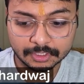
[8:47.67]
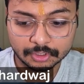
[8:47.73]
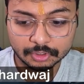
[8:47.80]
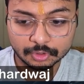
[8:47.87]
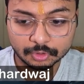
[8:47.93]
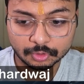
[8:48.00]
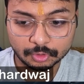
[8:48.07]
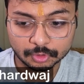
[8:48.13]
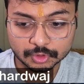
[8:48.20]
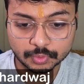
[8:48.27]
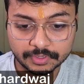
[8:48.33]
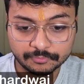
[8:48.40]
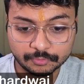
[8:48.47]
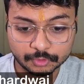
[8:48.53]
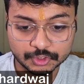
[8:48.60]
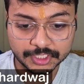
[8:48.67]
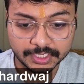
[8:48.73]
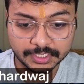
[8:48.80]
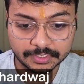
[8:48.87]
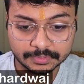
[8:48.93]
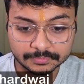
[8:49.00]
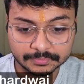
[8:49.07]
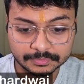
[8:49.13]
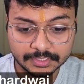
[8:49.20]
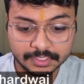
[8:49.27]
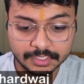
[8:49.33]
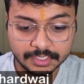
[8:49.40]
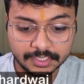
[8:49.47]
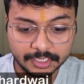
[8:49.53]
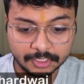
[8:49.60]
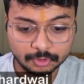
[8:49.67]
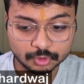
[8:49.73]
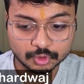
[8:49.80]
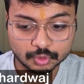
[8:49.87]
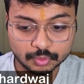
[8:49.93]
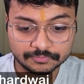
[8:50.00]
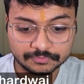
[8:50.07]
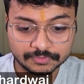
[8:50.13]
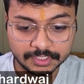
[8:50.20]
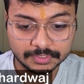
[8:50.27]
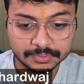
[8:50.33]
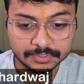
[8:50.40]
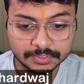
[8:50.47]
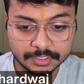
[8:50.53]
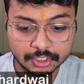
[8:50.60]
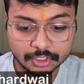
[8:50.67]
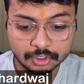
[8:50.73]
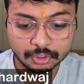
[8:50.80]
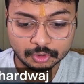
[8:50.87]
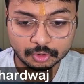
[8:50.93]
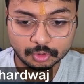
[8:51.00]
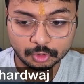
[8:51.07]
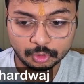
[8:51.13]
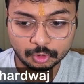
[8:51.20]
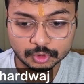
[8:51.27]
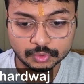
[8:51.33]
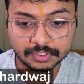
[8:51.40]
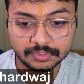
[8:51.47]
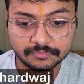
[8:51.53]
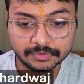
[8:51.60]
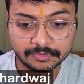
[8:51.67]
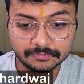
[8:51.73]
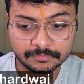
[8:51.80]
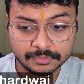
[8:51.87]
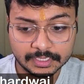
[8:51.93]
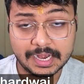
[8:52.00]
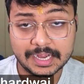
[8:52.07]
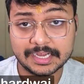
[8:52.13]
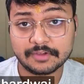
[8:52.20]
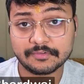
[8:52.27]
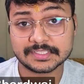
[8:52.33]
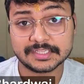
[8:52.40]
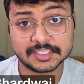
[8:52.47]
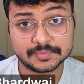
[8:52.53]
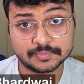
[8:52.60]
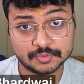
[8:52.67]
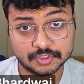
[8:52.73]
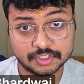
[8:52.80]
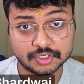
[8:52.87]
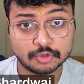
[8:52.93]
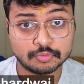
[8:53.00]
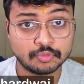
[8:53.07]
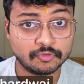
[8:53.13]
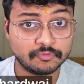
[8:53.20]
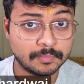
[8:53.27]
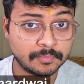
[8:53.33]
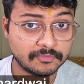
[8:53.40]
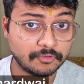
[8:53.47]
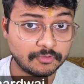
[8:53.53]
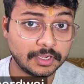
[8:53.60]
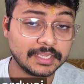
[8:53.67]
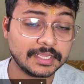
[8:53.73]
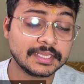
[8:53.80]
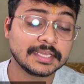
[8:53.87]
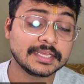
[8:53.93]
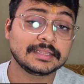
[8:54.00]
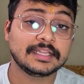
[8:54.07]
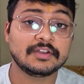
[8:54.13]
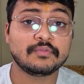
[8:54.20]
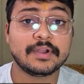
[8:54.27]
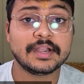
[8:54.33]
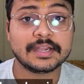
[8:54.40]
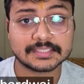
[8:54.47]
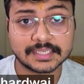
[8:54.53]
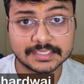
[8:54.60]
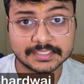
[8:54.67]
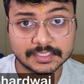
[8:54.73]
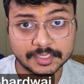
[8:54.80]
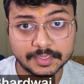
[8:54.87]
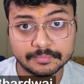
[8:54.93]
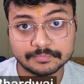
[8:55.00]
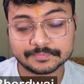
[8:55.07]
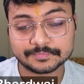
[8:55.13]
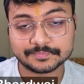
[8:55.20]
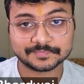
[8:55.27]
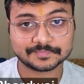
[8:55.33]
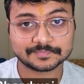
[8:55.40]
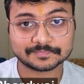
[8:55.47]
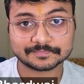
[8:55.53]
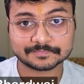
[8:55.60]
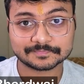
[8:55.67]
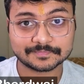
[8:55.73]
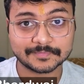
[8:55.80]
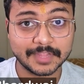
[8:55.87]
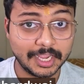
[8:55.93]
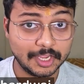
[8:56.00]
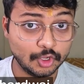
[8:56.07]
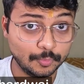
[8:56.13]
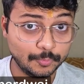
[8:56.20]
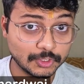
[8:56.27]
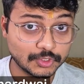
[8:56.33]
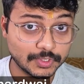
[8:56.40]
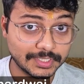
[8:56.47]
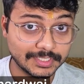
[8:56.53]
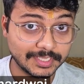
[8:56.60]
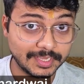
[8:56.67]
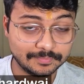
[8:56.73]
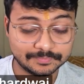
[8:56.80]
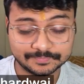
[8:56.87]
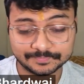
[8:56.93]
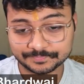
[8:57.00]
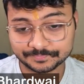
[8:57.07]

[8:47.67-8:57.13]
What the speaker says: Rook goes to a4 check. King goes to f3. Rook goes to e5, and it was in this position on move number 40 that white resigns the game. I hope you enjoyed the game.